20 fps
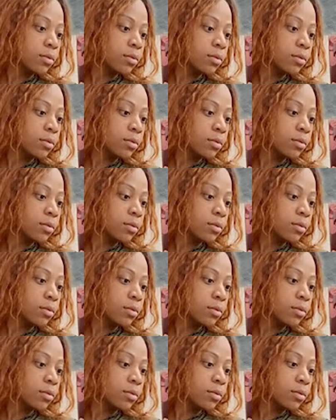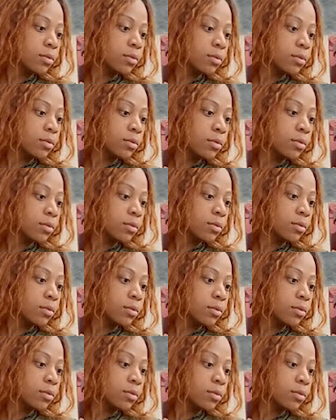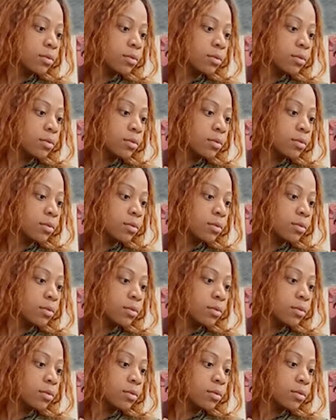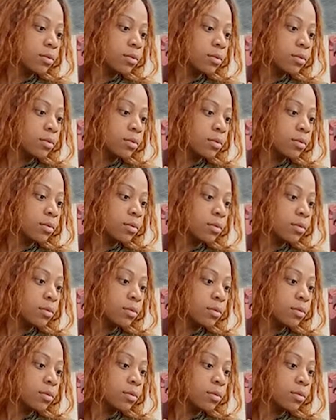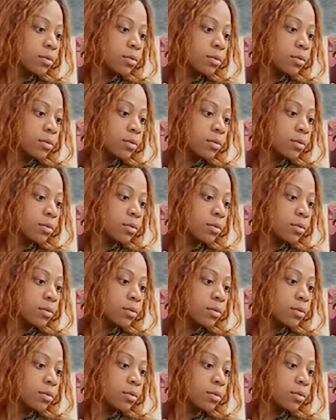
(not speaking)